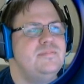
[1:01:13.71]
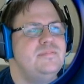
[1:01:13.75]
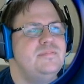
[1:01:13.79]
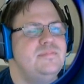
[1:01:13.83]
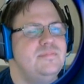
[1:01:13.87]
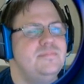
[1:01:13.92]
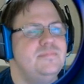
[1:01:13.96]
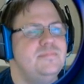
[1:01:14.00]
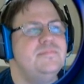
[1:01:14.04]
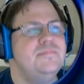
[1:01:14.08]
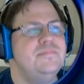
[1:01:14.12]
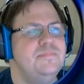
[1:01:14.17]

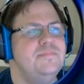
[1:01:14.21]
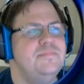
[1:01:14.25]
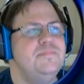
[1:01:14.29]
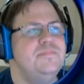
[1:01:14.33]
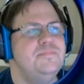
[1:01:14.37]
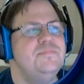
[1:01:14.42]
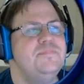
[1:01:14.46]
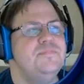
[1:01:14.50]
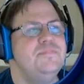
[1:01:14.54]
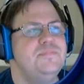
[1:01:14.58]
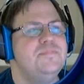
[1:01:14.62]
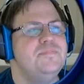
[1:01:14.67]

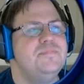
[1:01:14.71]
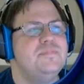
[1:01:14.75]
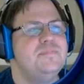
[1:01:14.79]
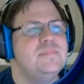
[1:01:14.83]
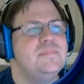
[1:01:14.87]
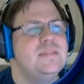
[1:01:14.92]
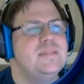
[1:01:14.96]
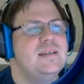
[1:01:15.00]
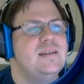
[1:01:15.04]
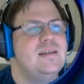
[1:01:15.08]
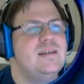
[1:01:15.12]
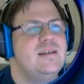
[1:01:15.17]
Mm-hmm.
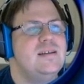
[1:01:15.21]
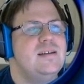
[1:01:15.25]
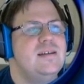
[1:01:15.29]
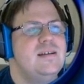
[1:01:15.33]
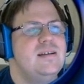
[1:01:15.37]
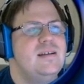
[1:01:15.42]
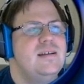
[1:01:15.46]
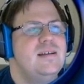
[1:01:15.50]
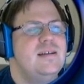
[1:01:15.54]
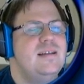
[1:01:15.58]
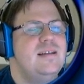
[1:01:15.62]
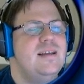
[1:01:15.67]

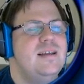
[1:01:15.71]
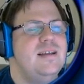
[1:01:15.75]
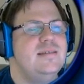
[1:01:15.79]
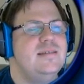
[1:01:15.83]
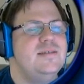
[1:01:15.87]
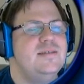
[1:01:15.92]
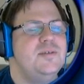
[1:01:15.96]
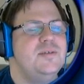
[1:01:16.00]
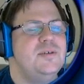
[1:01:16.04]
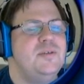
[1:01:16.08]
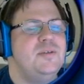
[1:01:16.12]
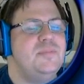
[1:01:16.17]
Yeah,
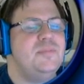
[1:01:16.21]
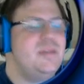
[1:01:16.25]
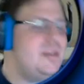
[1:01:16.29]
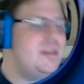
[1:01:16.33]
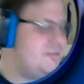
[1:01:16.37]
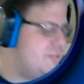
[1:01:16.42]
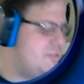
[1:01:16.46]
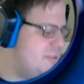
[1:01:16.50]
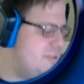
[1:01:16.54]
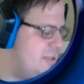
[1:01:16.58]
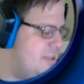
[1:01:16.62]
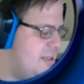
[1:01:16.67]
so it'll be
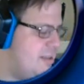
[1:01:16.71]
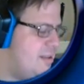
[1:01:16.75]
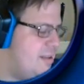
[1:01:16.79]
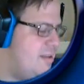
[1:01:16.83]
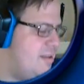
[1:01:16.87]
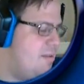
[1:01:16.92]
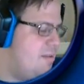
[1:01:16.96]
interesting.